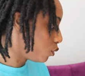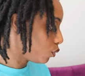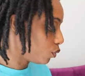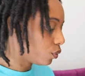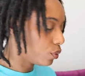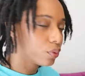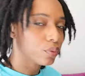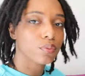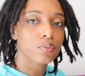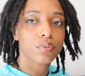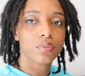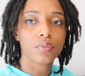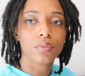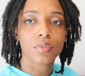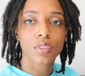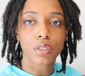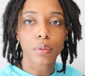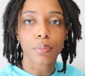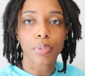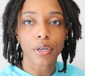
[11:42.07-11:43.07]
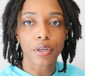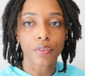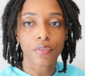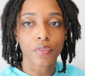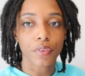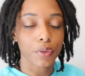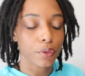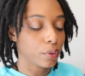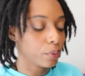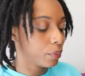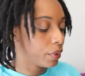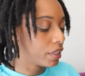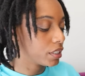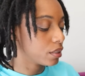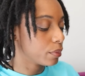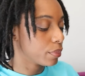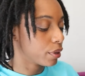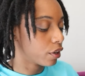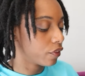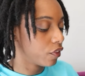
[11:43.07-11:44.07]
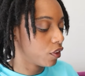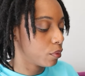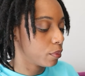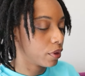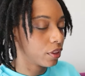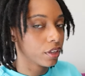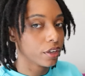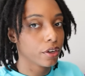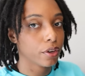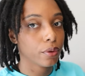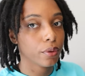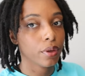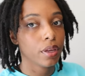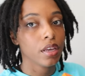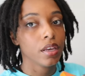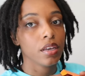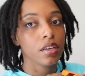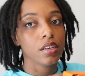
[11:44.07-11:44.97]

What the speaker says: oh some perfume. Need some perfume on the go.